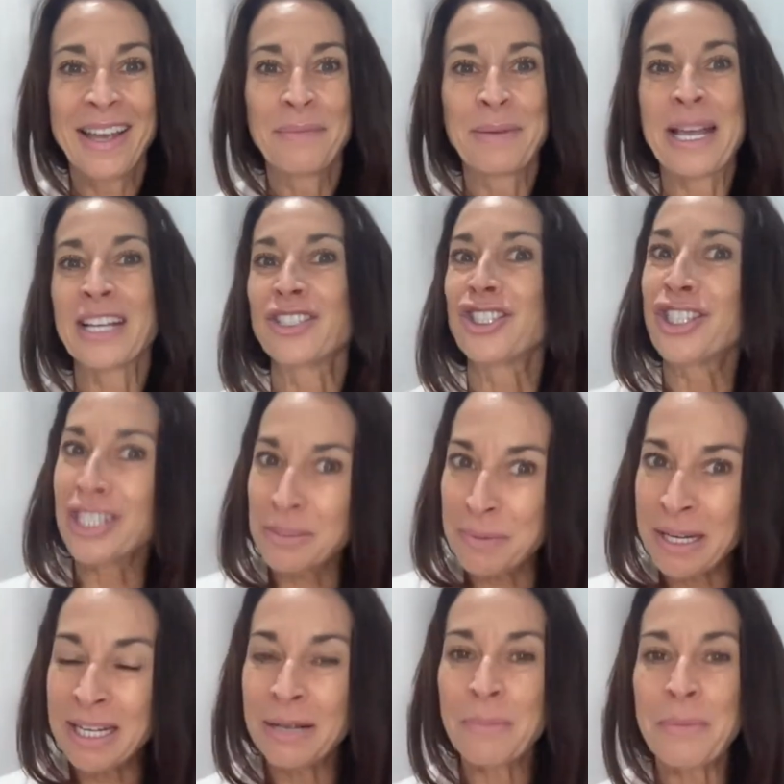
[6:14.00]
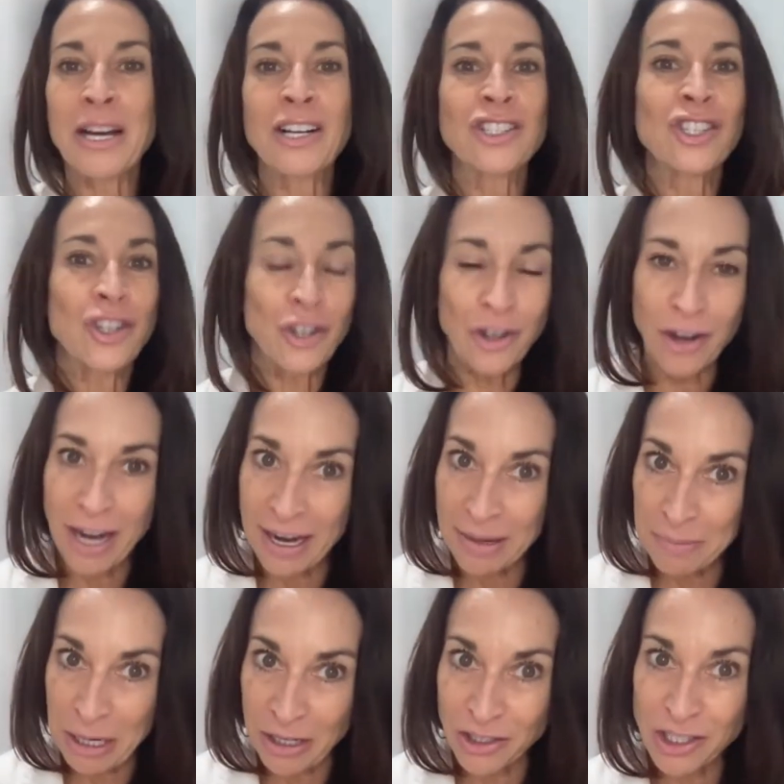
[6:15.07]
Because she's been in a marriage and her
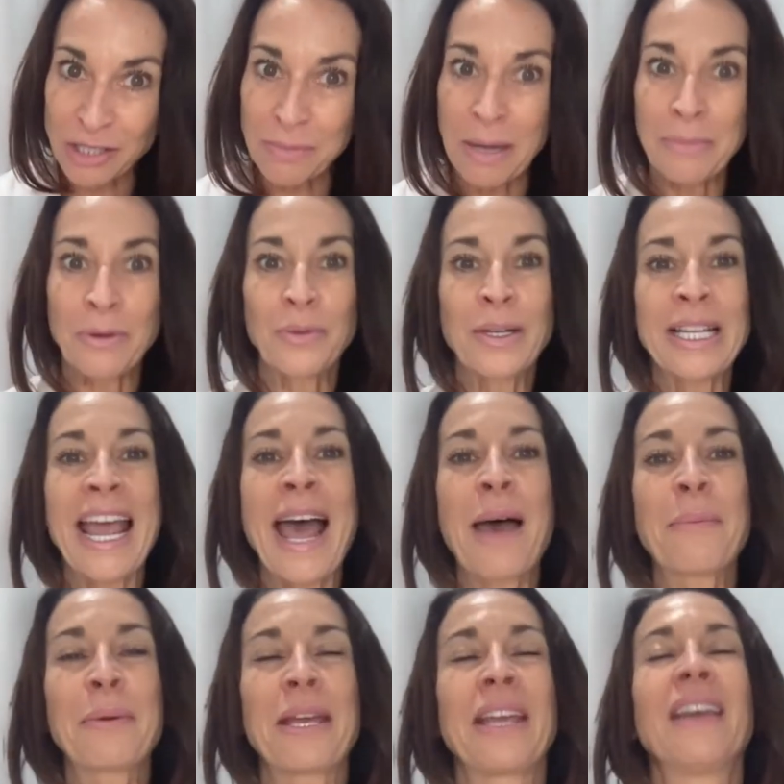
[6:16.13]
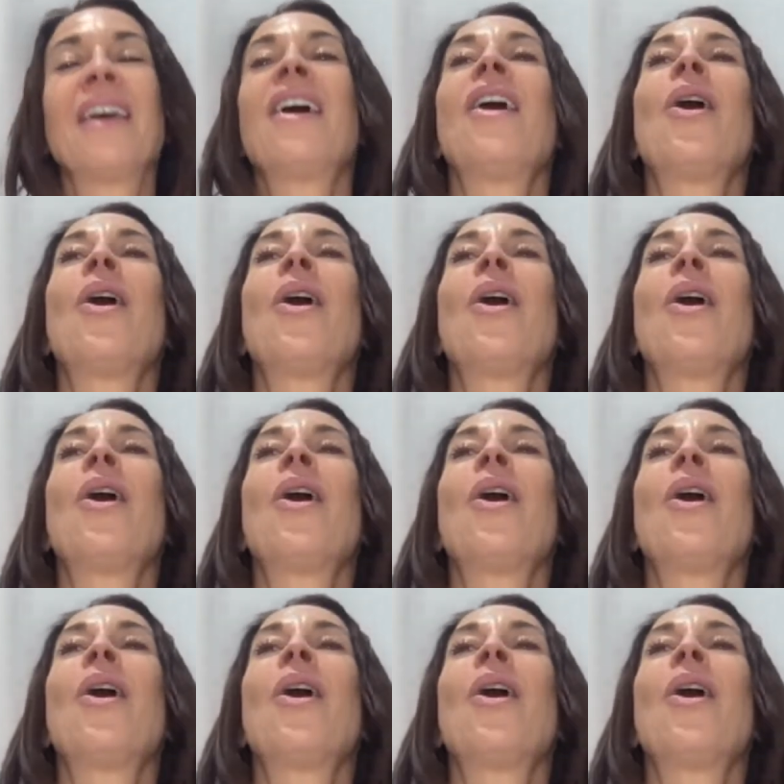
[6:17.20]
marriage is maybe really happy.